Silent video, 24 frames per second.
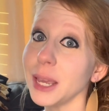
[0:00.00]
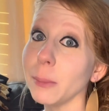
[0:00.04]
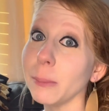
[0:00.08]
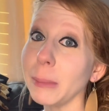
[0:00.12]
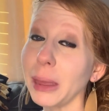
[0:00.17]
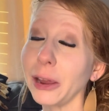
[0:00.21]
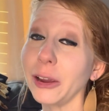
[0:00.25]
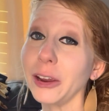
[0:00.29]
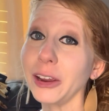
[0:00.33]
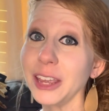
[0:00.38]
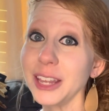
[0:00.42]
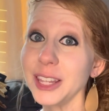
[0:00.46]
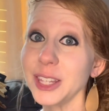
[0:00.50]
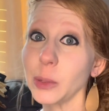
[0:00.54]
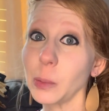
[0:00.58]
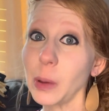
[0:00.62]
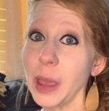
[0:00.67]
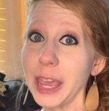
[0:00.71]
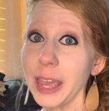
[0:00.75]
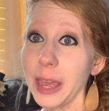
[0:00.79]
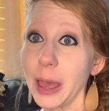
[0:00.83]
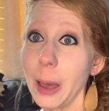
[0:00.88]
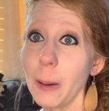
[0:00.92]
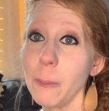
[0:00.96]
Americans
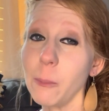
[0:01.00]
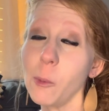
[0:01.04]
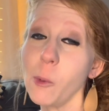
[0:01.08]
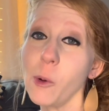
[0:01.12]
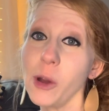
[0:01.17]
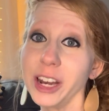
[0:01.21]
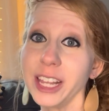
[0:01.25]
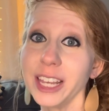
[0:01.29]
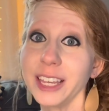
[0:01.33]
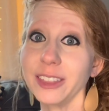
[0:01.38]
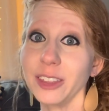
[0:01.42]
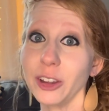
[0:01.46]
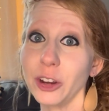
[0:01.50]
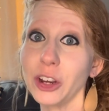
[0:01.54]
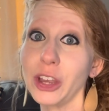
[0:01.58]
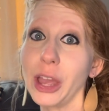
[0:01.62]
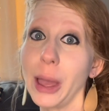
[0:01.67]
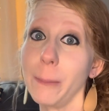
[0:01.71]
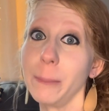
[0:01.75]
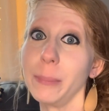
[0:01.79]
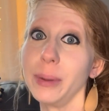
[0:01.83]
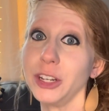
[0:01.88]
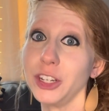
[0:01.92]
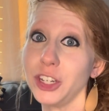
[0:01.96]
wake up wanting their
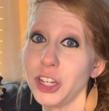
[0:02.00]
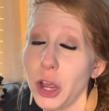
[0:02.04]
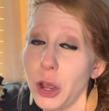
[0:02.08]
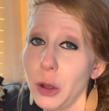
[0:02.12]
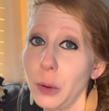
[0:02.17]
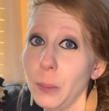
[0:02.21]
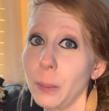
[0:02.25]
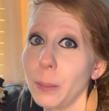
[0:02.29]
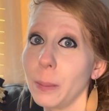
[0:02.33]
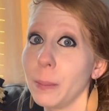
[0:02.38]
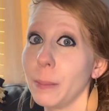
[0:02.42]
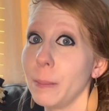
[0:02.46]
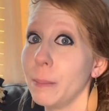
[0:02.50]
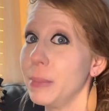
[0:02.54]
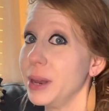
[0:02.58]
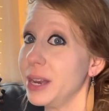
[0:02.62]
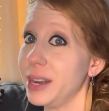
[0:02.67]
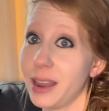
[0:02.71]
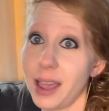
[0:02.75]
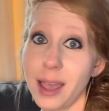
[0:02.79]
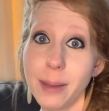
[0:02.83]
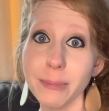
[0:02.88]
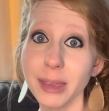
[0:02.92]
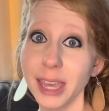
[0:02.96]
cup of joe, but
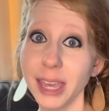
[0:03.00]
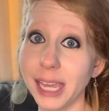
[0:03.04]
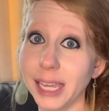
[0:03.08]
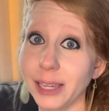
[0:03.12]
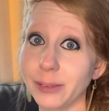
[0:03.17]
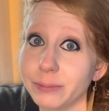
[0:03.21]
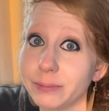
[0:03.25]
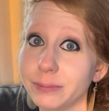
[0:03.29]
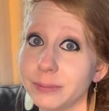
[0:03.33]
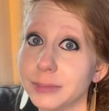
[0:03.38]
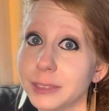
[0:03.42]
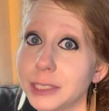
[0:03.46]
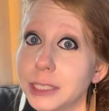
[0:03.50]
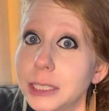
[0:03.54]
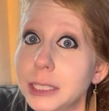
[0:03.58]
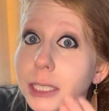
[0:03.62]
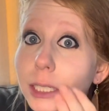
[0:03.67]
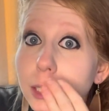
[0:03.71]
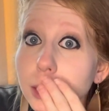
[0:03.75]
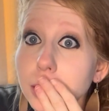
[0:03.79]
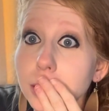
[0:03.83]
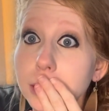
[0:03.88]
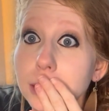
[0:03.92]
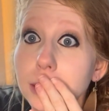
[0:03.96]
not me.
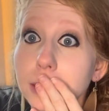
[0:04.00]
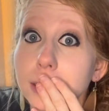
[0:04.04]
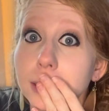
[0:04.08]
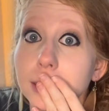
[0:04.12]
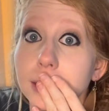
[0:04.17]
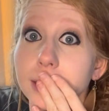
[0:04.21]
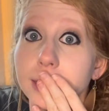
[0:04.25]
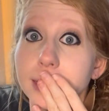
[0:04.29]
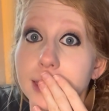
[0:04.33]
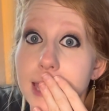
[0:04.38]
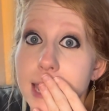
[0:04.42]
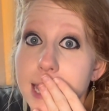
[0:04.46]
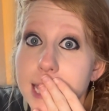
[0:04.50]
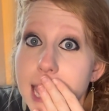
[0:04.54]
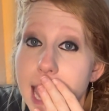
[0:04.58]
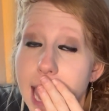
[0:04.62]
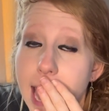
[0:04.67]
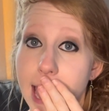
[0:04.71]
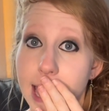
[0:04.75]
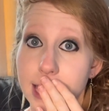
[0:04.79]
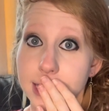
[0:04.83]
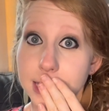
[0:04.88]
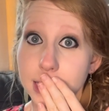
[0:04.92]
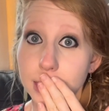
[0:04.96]
The
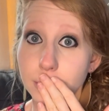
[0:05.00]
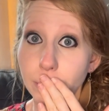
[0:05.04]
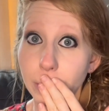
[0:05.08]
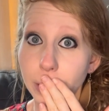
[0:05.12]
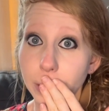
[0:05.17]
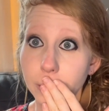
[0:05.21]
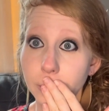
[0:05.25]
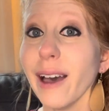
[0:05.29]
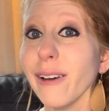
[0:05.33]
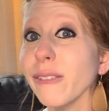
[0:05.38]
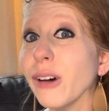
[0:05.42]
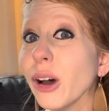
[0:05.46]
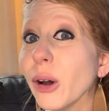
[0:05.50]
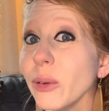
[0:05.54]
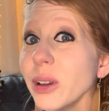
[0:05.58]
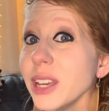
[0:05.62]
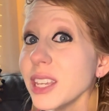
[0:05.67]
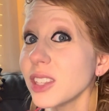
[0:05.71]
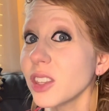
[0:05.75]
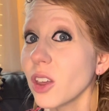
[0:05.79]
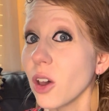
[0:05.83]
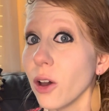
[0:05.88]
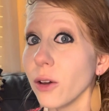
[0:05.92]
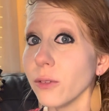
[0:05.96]
gasp. I've
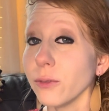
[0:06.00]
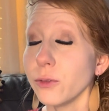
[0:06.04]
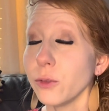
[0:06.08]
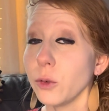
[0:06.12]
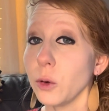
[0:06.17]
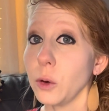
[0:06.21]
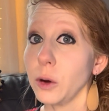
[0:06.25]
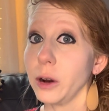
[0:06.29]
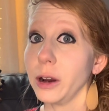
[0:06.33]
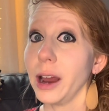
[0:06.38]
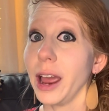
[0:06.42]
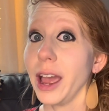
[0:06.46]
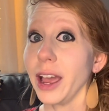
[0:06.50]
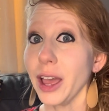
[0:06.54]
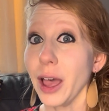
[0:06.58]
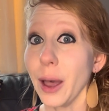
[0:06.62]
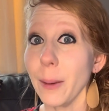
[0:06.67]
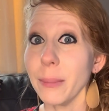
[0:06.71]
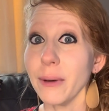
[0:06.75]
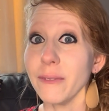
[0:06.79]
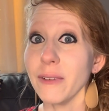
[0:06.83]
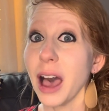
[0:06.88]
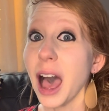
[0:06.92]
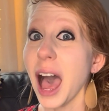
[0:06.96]
always gone for a
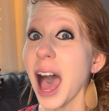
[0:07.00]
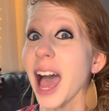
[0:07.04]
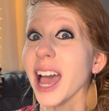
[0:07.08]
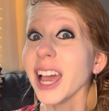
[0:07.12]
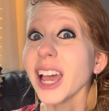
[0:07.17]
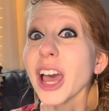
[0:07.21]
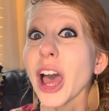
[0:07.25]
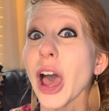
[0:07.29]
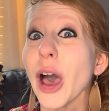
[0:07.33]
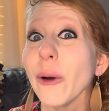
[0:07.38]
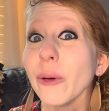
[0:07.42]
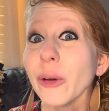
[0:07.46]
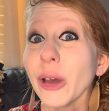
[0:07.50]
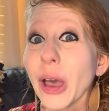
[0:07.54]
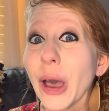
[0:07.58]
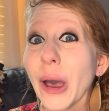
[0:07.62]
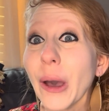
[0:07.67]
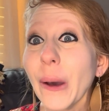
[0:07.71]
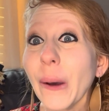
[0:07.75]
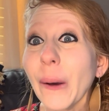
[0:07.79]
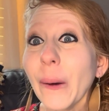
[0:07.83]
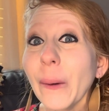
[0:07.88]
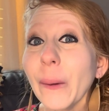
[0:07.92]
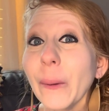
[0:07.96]
cup of hot
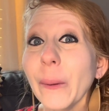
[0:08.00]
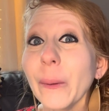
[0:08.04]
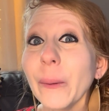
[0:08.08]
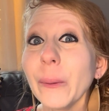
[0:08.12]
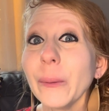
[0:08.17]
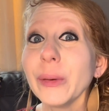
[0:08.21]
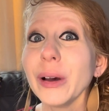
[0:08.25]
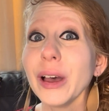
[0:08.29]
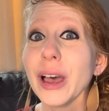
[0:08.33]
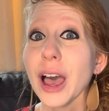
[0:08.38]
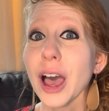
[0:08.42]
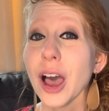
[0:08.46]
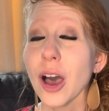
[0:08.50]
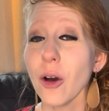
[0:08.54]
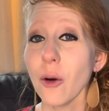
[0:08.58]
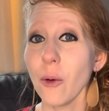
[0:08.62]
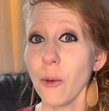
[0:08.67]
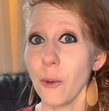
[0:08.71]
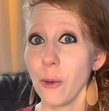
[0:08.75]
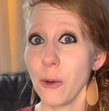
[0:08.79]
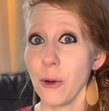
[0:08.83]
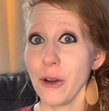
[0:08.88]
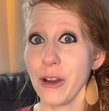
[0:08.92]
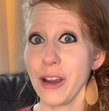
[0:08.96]
cocoa
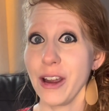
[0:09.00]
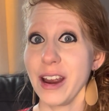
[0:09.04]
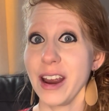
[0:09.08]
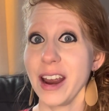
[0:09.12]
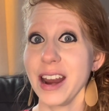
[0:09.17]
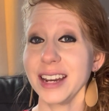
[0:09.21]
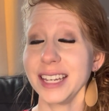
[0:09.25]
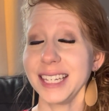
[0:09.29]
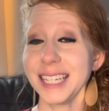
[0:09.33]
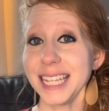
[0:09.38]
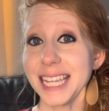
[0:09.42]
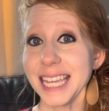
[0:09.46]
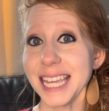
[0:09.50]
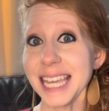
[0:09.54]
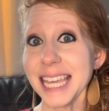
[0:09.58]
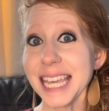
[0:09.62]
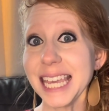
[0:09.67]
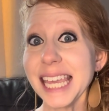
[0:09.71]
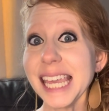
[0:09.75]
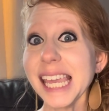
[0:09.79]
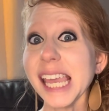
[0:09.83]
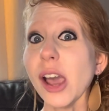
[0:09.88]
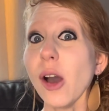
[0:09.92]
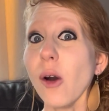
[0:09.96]
or
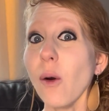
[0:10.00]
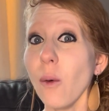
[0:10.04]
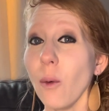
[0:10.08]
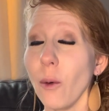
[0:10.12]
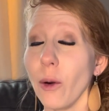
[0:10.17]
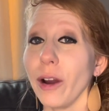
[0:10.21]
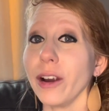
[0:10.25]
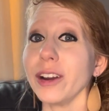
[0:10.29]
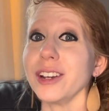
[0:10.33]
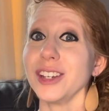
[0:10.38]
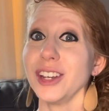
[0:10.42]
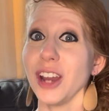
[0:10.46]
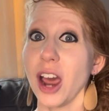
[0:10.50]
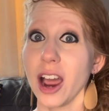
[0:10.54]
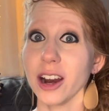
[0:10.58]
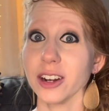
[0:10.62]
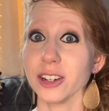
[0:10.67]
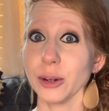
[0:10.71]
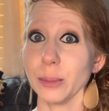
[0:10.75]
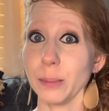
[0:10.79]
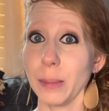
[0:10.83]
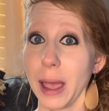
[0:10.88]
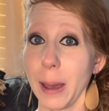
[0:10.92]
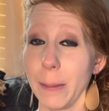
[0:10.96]
tea or
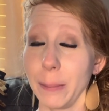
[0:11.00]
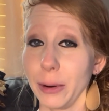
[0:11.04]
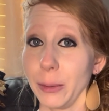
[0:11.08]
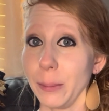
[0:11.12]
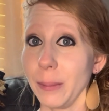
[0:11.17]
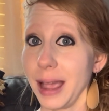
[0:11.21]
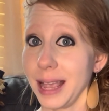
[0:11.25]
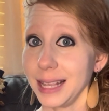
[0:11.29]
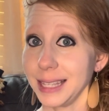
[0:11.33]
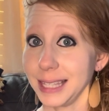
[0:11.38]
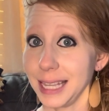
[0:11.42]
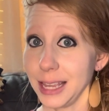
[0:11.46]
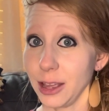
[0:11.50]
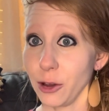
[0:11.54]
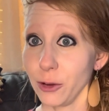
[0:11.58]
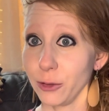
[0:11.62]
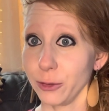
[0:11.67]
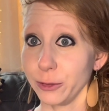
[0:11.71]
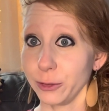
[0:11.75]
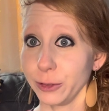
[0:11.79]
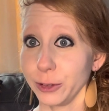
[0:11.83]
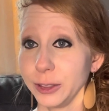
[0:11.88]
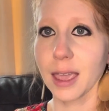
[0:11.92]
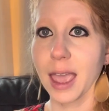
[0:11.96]
Dr. Pepper
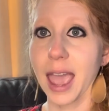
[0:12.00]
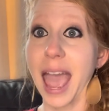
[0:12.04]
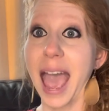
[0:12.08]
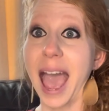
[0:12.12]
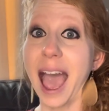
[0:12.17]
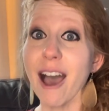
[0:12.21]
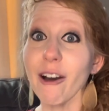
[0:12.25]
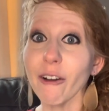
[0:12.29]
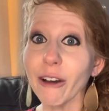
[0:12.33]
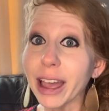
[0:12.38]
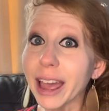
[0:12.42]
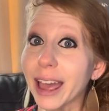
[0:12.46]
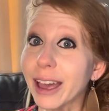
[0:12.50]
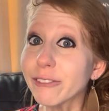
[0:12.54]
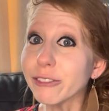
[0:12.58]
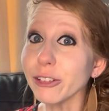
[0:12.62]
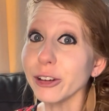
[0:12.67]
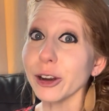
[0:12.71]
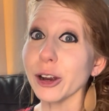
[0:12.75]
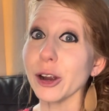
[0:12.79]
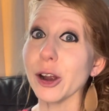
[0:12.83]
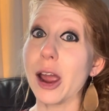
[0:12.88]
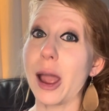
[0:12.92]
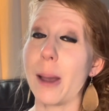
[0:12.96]
myself.
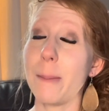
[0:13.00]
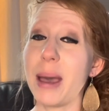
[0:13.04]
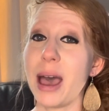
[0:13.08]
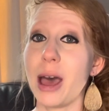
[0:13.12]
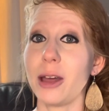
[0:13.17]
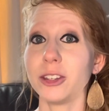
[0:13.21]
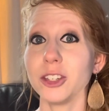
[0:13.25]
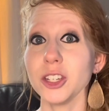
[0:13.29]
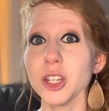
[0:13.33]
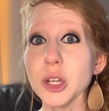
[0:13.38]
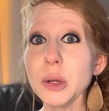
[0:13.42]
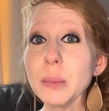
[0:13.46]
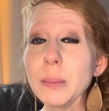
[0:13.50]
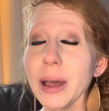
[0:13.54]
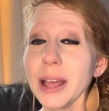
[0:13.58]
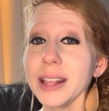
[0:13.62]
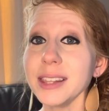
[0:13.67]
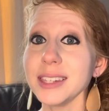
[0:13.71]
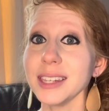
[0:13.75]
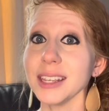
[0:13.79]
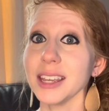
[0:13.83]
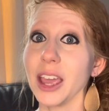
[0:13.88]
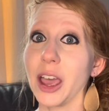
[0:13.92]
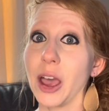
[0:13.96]
However, about 2
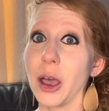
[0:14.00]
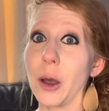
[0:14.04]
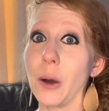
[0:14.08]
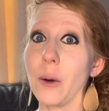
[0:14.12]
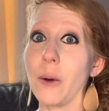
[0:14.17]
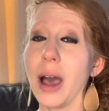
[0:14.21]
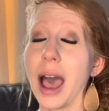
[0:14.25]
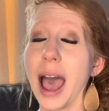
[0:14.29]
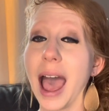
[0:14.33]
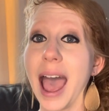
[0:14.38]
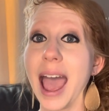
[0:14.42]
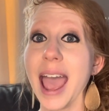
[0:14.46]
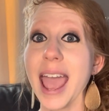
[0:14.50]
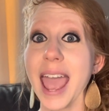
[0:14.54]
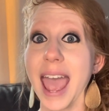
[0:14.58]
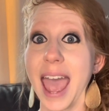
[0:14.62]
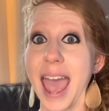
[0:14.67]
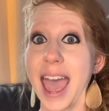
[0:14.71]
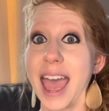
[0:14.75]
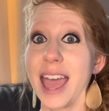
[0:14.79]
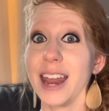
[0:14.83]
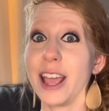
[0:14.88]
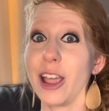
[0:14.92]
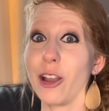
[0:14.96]
months ago, I
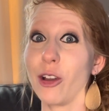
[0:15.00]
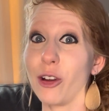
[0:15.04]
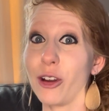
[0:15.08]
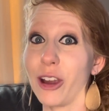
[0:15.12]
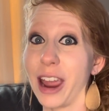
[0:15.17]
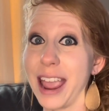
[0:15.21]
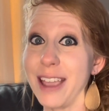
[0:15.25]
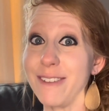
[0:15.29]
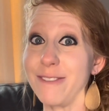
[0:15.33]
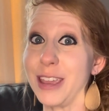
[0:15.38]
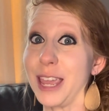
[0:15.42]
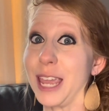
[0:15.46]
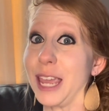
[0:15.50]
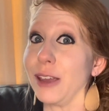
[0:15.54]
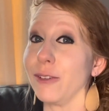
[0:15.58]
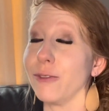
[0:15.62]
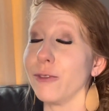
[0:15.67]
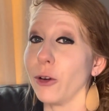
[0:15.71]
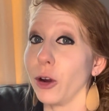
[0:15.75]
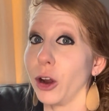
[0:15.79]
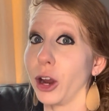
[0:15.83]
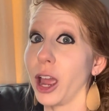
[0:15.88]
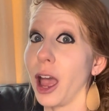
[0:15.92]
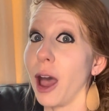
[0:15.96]
had a craving
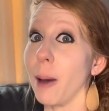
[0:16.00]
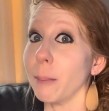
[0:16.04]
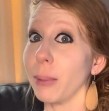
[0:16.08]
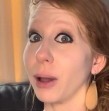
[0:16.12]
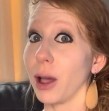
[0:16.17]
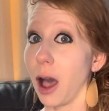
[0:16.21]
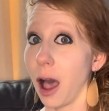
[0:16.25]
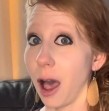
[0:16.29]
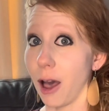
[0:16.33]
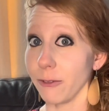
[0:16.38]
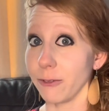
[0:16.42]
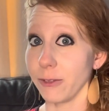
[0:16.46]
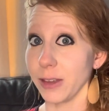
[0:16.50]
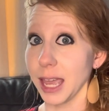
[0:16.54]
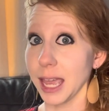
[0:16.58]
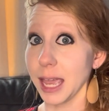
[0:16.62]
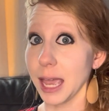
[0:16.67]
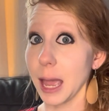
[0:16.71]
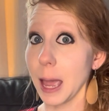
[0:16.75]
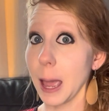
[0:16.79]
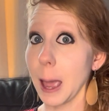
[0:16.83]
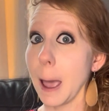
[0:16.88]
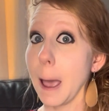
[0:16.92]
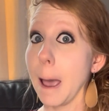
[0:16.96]
for a cup of coffee.
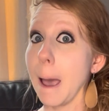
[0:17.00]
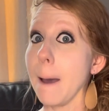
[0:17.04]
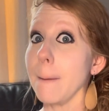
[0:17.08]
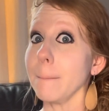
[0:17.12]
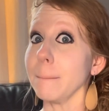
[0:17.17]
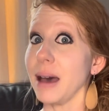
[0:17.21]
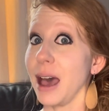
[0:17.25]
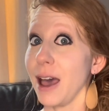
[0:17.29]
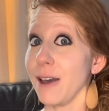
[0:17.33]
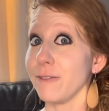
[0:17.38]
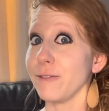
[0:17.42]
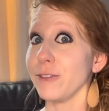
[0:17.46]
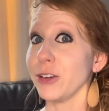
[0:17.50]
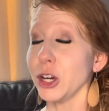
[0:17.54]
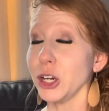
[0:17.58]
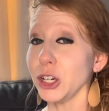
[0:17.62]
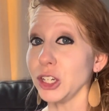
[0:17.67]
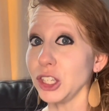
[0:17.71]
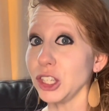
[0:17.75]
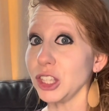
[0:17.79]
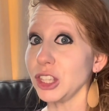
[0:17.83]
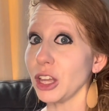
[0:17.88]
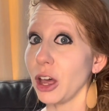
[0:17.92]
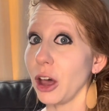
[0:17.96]
My
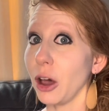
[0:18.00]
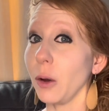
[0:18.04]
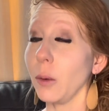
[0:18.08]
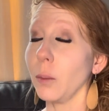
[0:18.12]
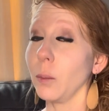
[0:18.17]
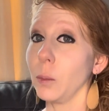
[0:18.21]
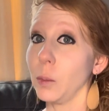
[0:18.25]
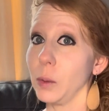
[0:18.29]
first thought